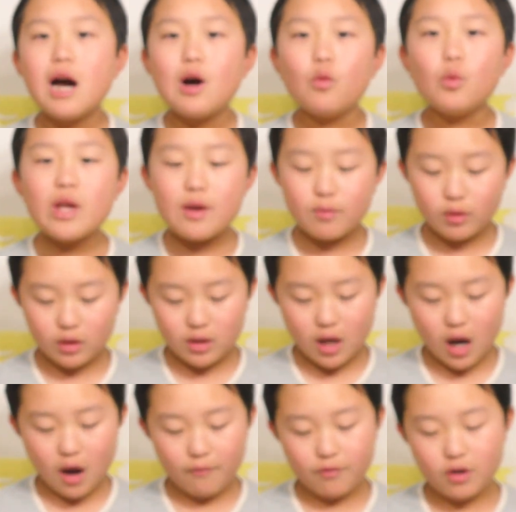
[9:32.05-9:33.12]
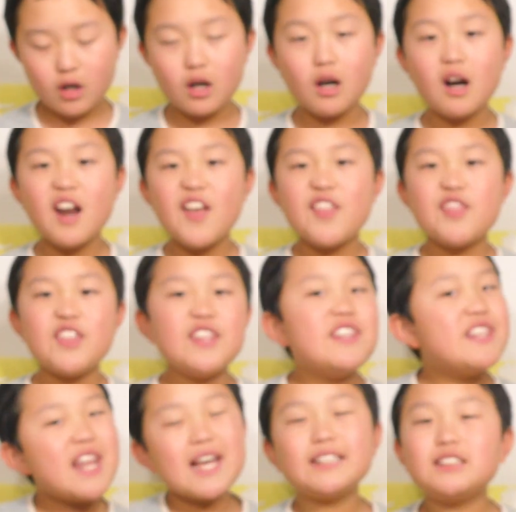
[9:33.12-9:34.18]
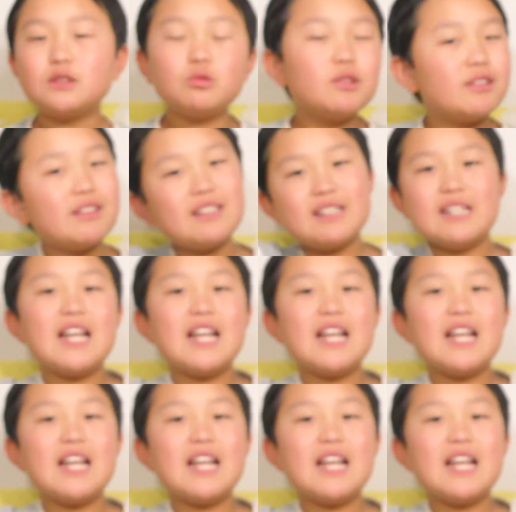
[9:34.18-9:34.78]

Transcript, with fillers: We will cover the next one,